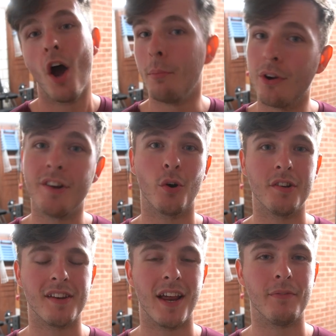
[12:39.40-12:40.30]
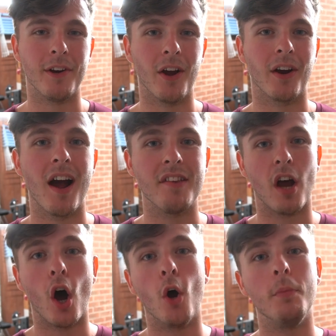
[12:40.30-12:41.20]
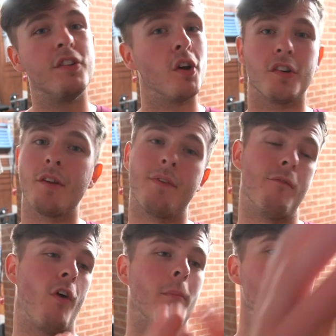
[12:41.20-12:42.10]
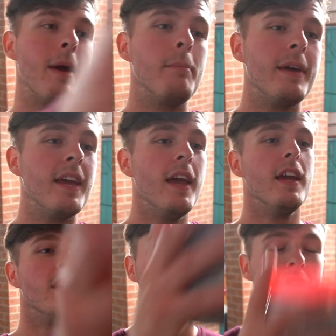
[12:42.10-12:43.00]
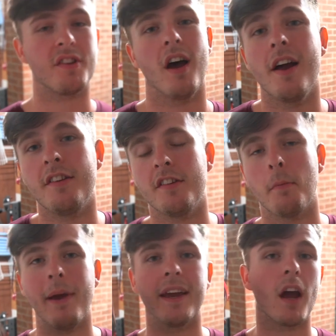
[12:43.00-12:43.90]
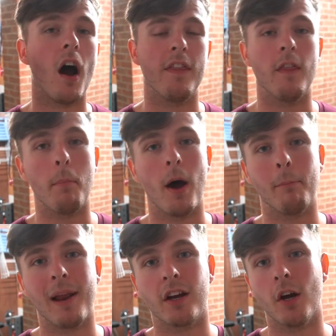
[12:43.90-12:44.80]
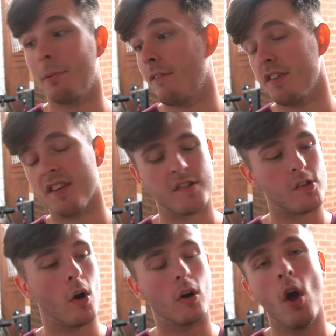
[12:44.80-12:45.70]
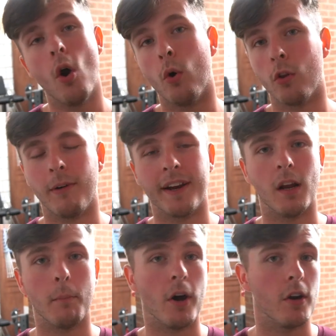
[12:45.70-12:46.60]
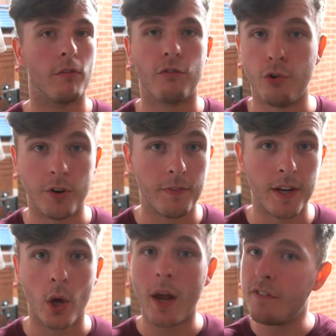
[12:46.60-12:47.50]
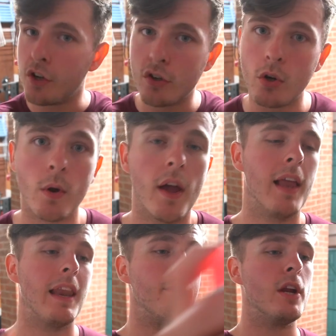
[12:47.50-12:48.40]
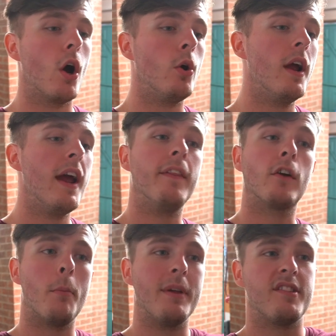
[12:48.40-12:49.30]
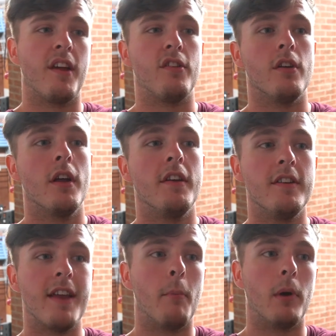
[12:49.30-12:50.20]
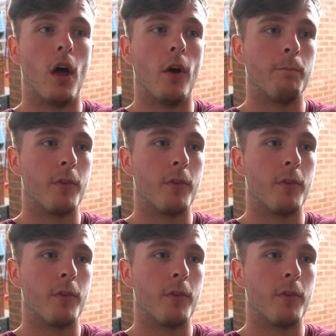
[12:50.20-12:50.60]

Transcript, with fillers: I hope you enjoyed today's video, guys. I hope you took something from it. Maybe you will decide to pick either the Burn Black up if it's in stock or the regular burn up through this video. If you do, let me know in the comment section down below.